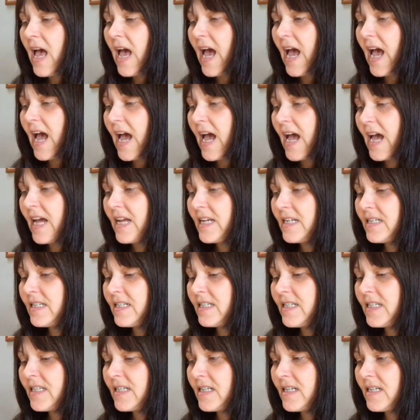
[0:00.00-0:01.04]

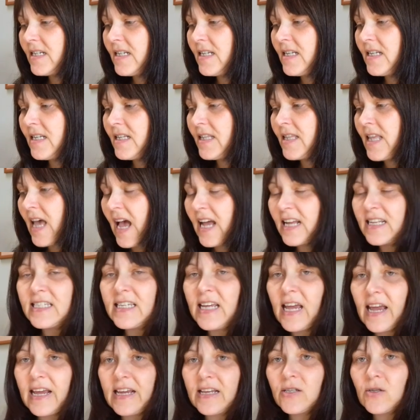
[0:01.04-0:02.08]
And that
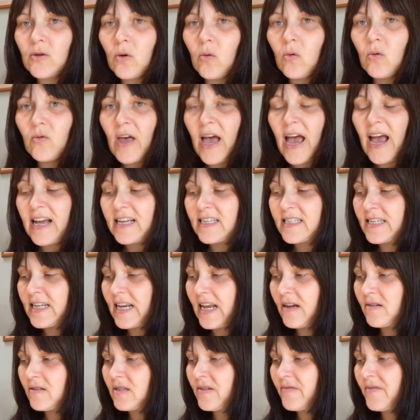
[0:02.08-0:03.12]
takes all the hassle
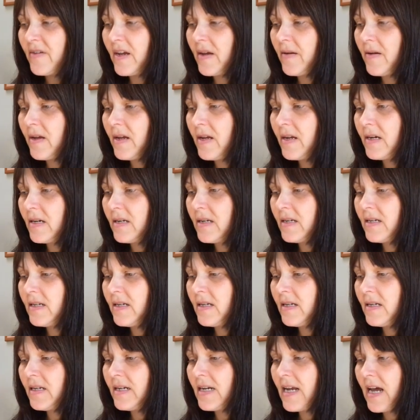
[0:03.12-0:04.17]
out of it.
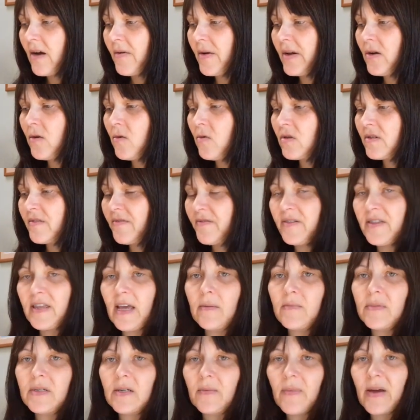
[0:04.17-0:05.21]
Now, in order for
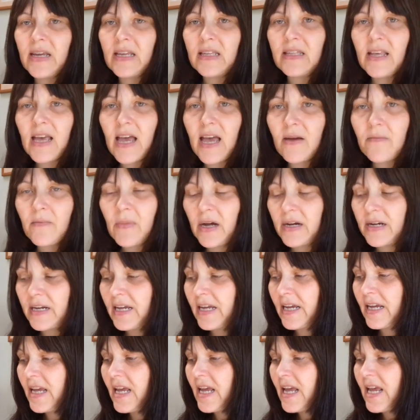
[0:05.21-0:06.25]
them to make their
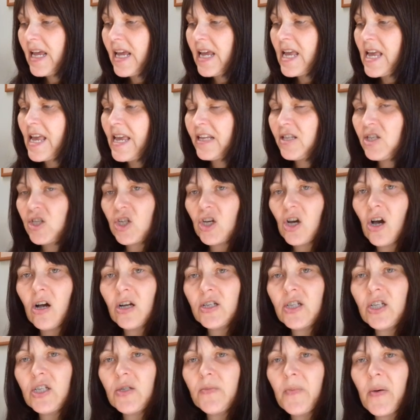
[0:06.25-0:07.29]
money, it
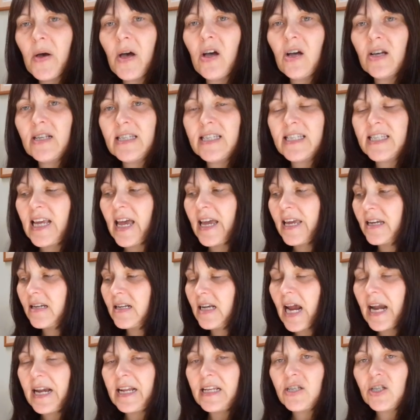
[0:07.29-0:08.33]
charges per sale,
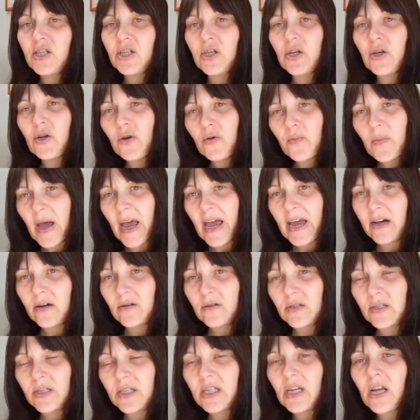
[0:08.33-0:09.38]
and it's
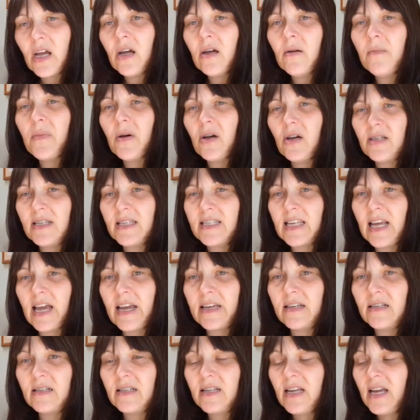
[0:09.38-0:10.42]
£2 per
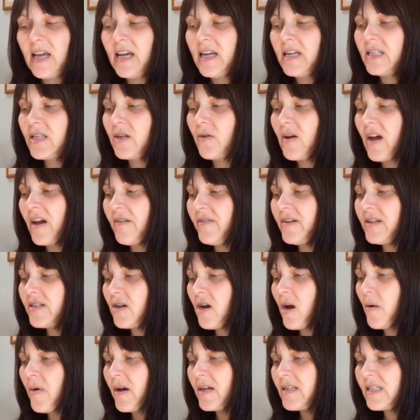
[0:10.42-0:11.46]
sale. So every
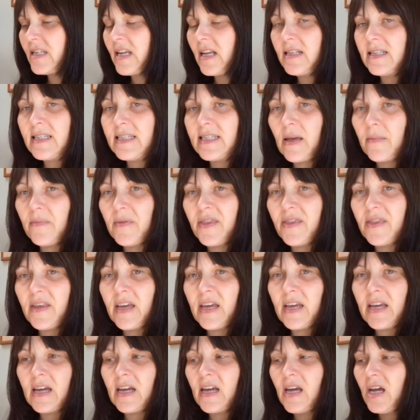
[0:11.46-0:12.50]
time I sell
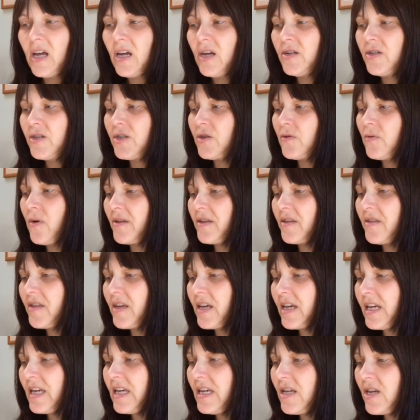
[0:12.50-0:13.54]
something to either
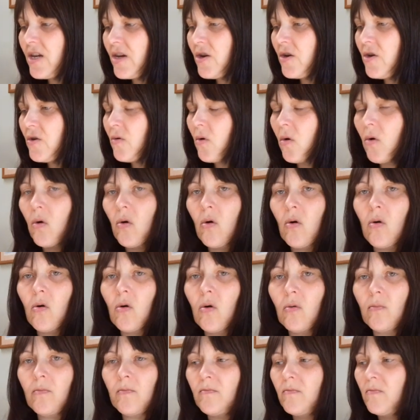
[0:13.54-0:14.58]
the EU
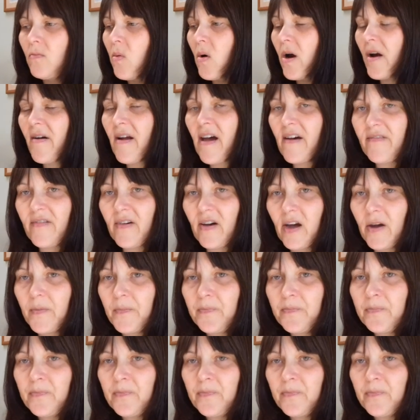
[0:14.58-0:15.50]
or wherever,